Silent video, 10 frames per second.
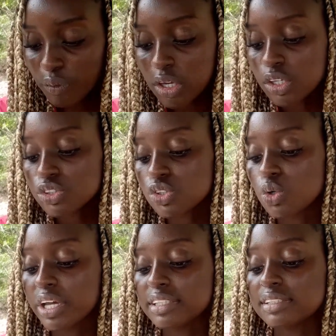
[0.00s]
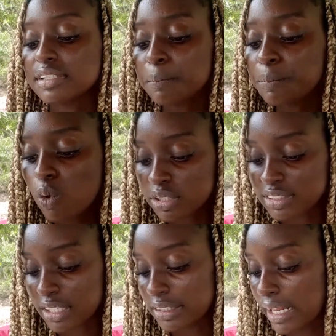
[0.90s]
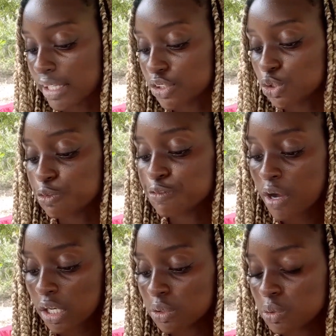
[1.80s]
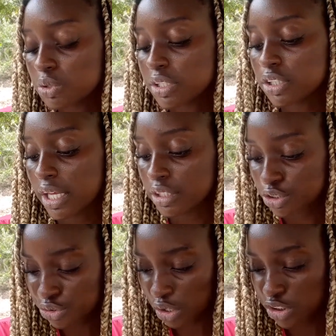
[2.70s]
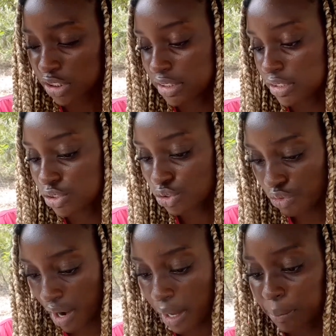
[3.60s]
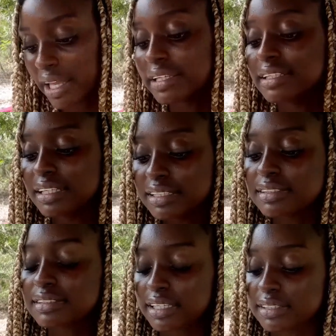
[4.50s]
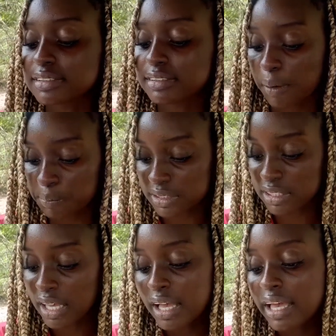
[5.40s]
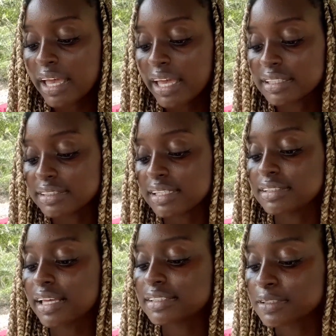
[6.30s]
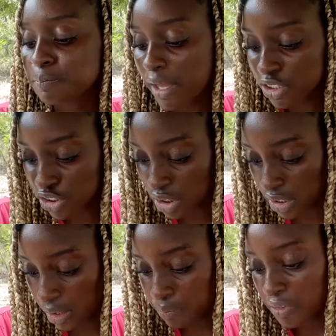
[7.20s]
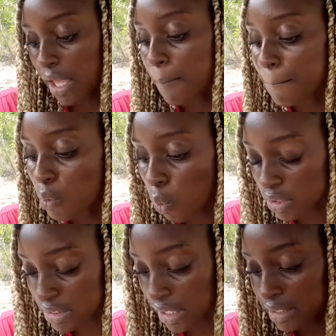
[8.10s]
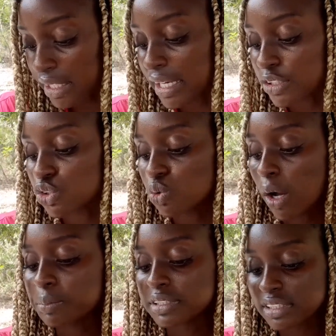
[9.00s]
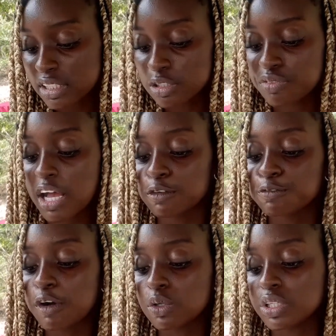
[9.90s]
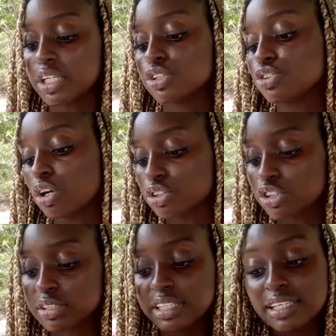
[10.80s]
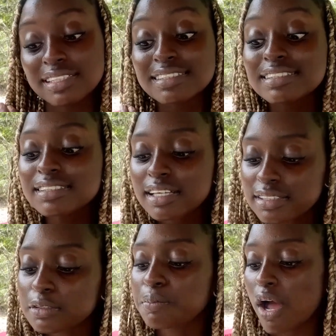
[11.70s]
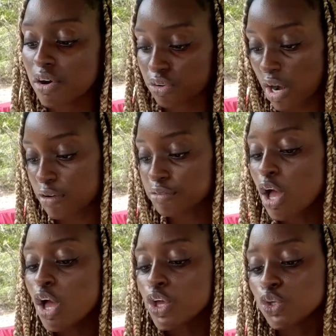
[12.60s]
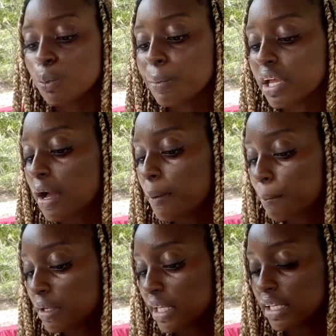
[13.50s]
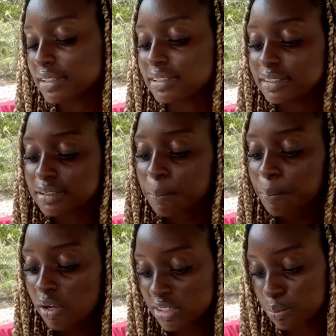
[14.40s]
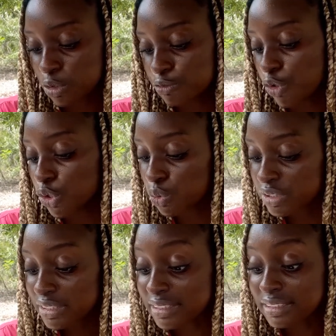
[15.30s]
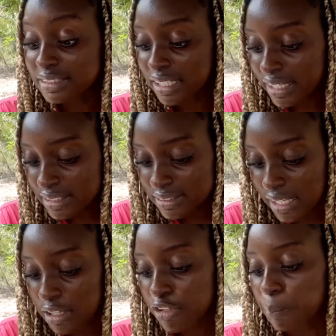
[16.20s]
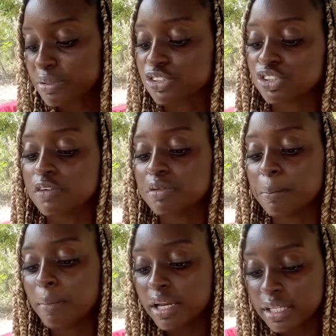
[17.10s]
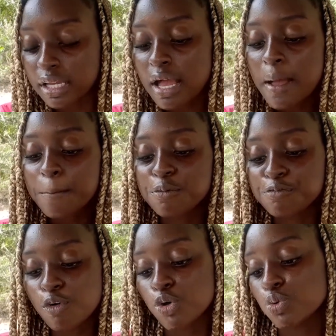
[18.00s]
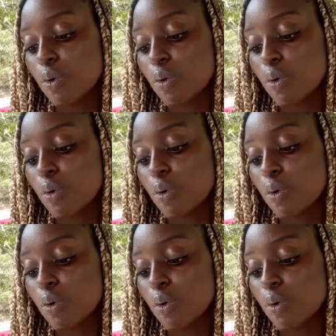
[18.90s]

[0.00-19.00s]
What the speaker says: So it is important that you follow the instructions described in these 6 steps. It is especially important that you observe and follow the instructions in the 6th paragraph. You may complain that it is impossible for you to see yourself in possession of the money before you